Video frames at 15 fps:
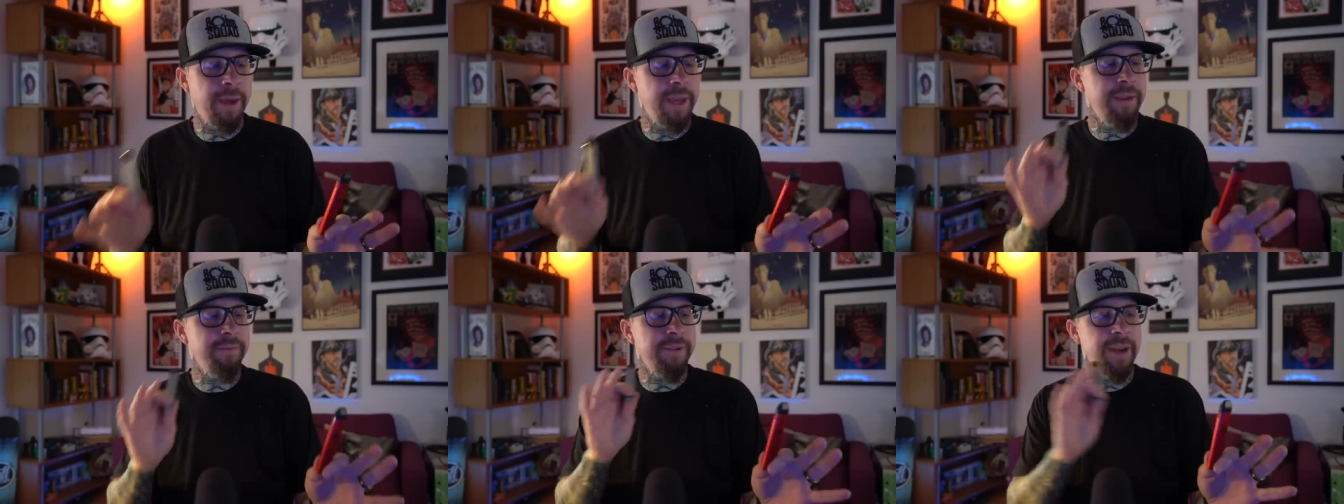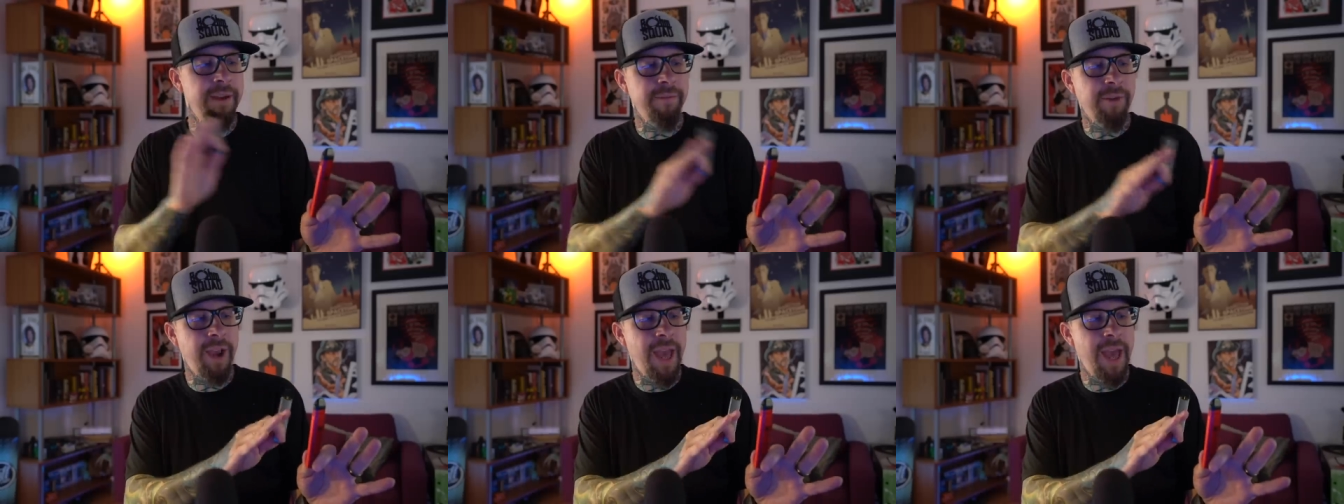I have
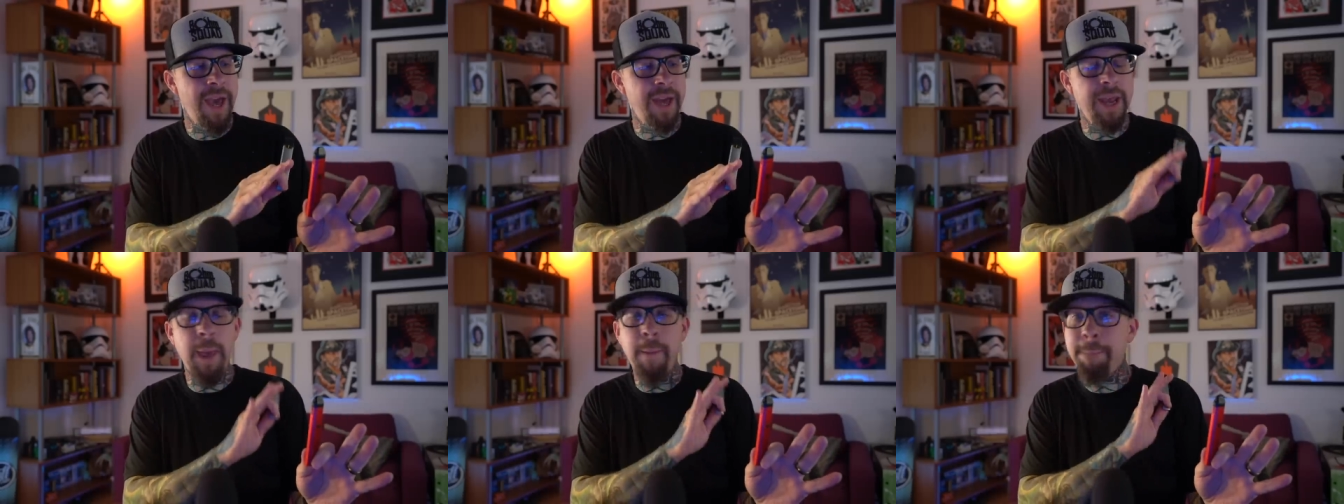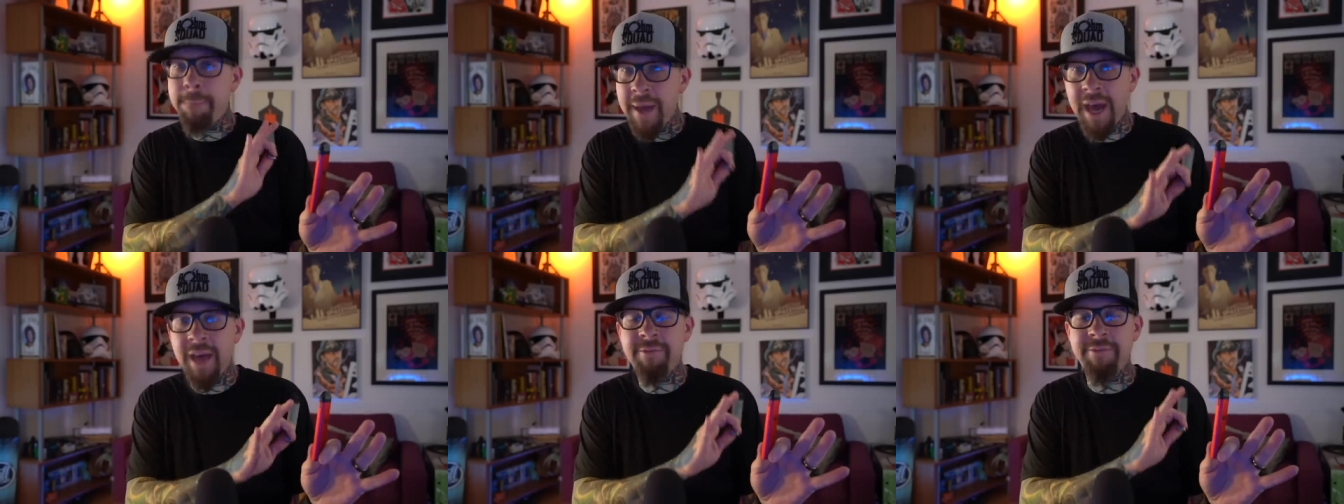never had a
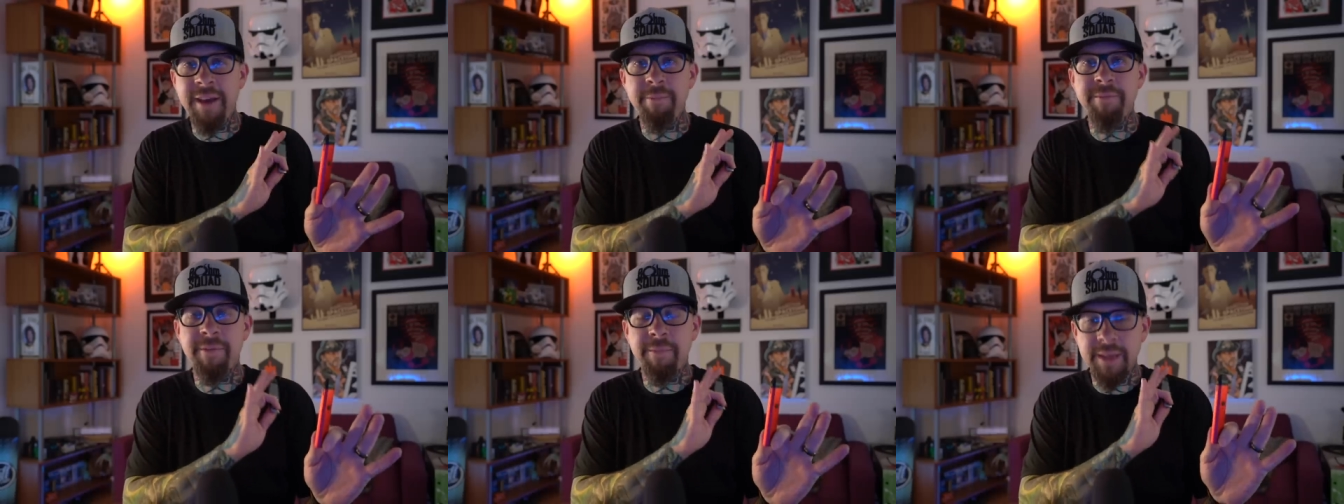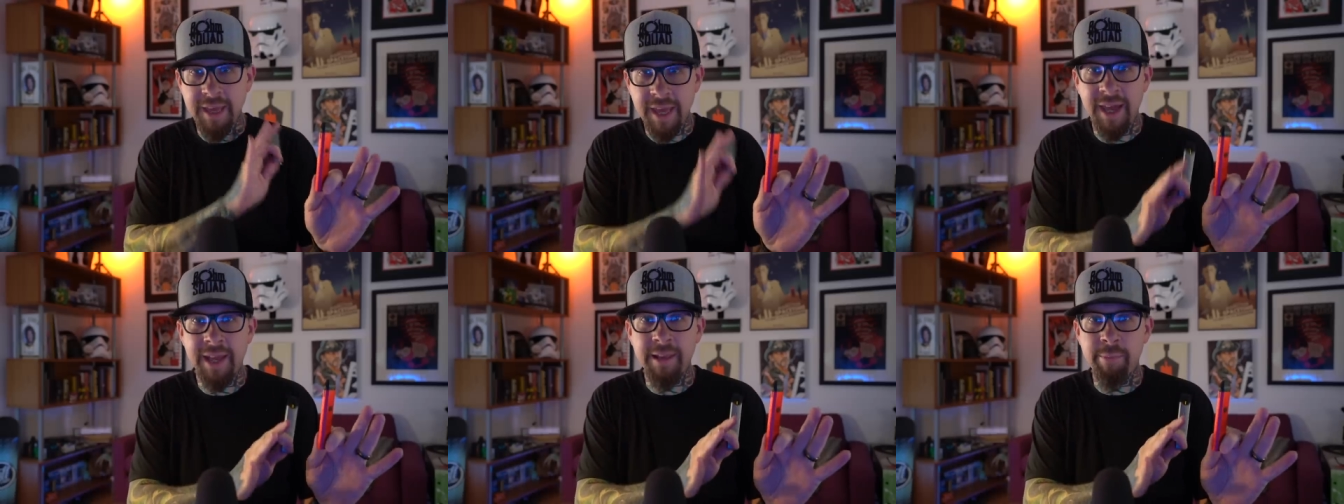bad vape from the
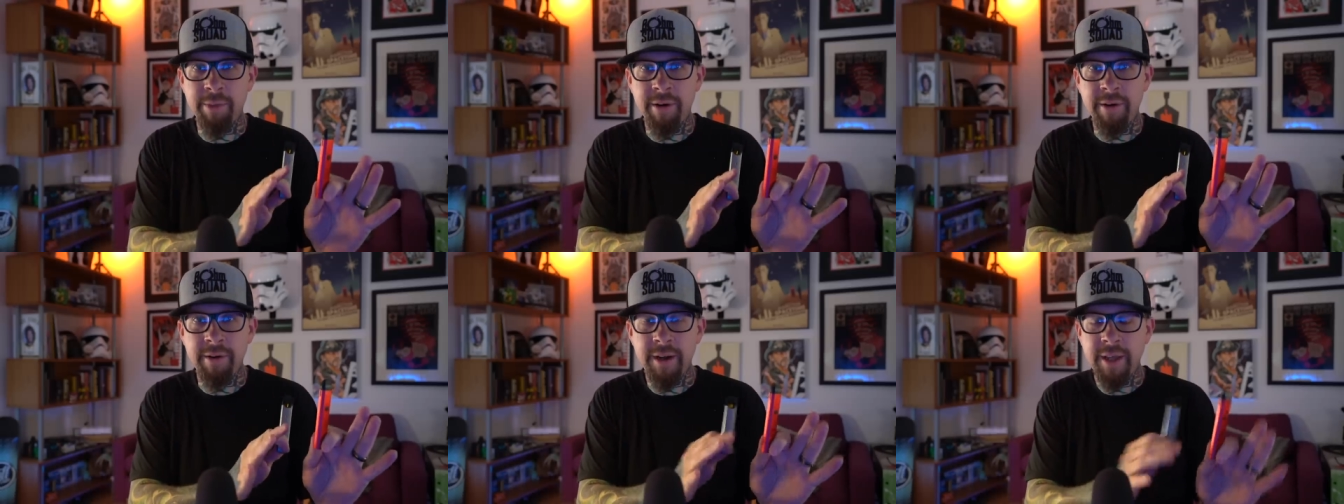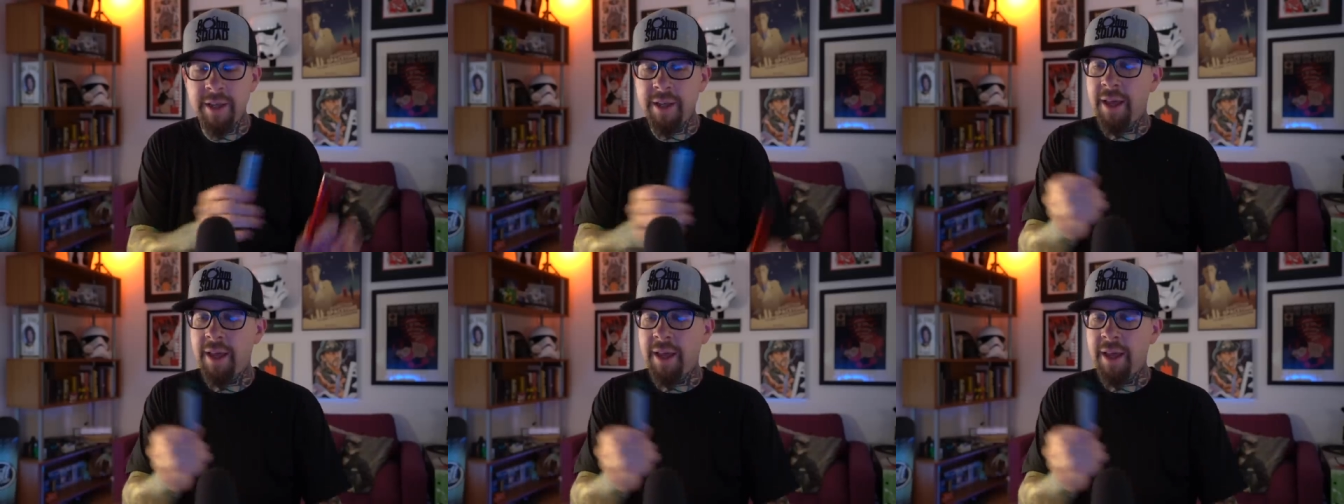Caliburn,